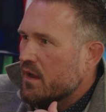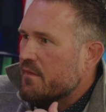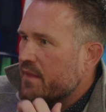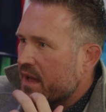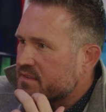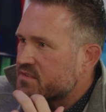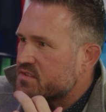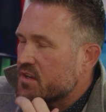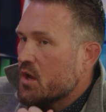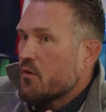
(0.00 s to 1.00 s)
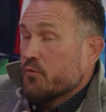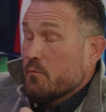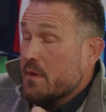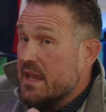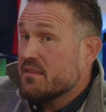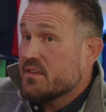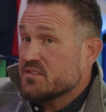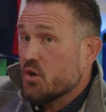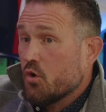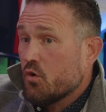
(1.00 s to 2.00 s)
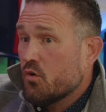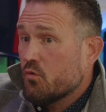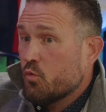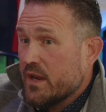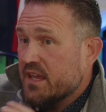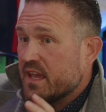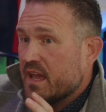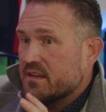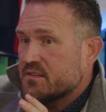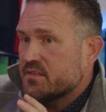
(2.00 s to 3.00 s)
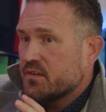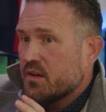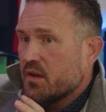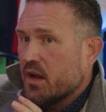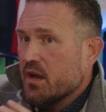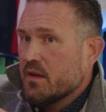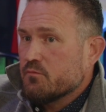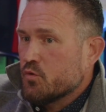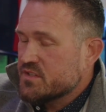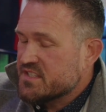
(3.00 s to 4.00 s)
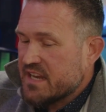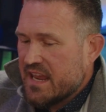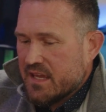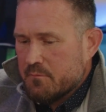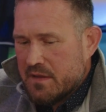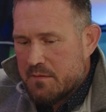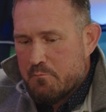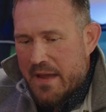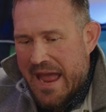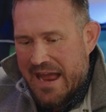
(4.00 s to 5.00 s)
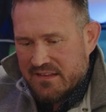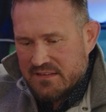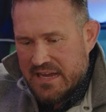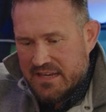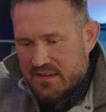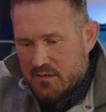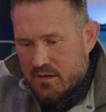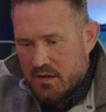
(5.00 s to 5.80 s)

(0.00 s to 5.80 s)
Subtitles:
And that's, for me, this whole weekend, it was taking me back, like,